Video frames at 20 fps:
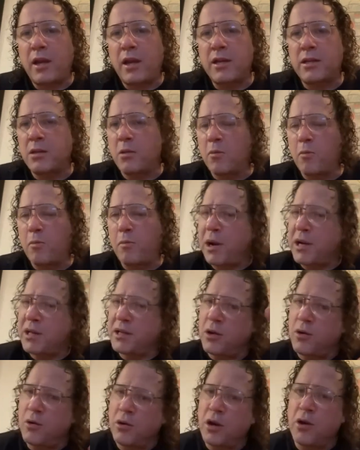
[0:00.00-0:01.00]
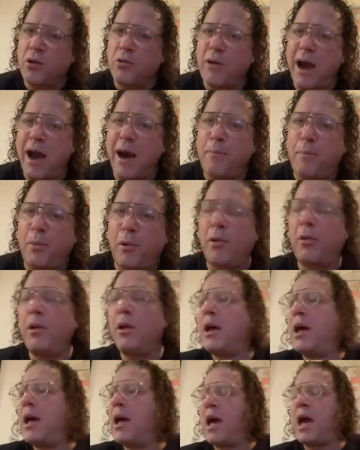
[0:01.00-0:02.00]
is the person who can grapple
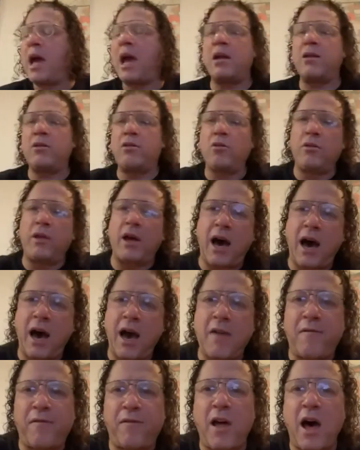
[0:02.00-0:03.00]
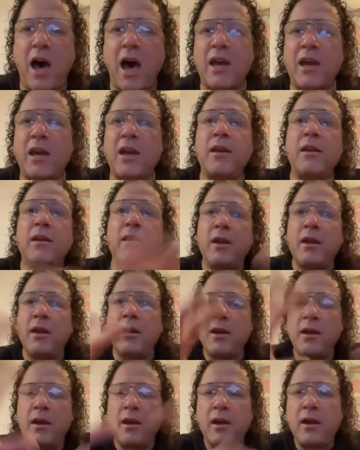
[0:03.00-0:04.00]
and do the high-flying
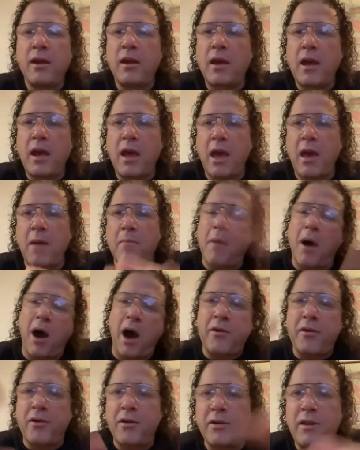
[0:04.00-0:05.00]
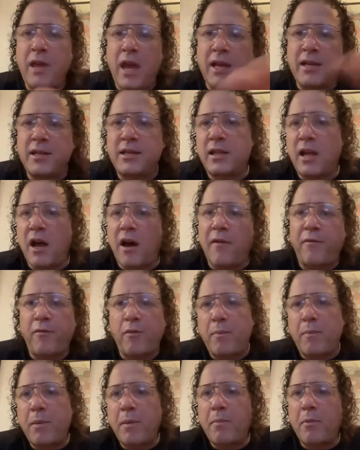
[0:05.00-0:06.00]
modern day stuff
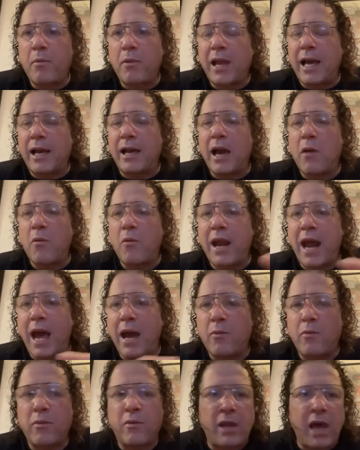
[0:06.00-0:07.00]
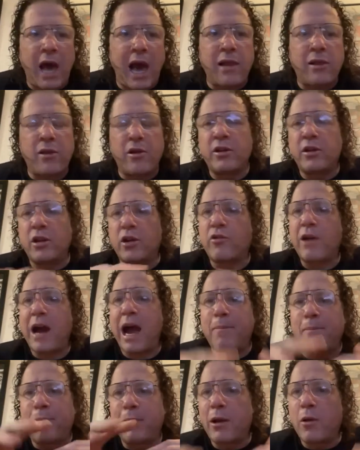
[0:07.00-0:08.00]
where people were like, when I learned the
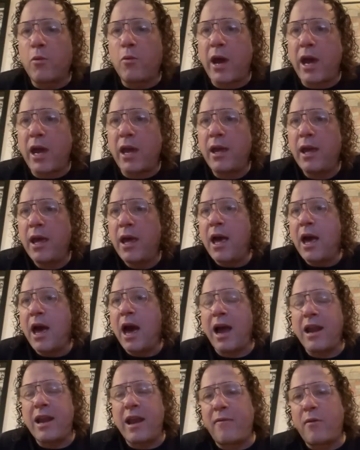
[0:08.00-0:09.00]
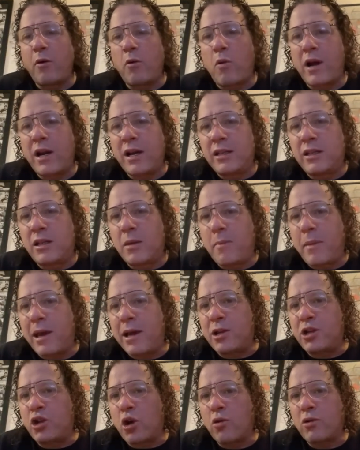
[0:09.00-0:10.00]
grappling way, I never wanted to be
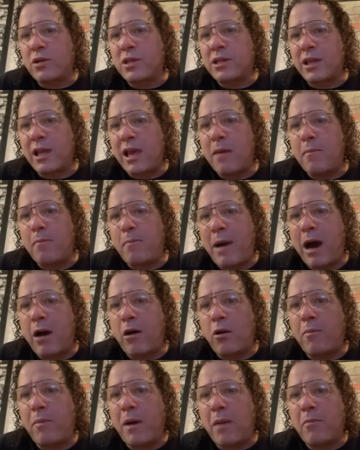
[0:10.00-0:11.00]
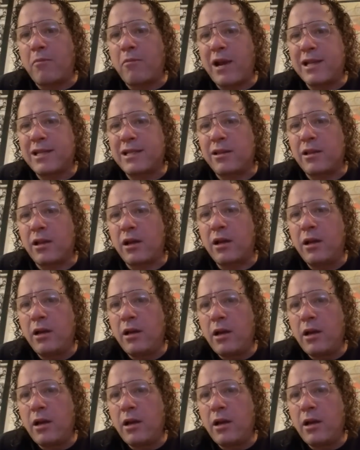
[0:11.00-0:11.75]
a choke slam powerbomb wrestler.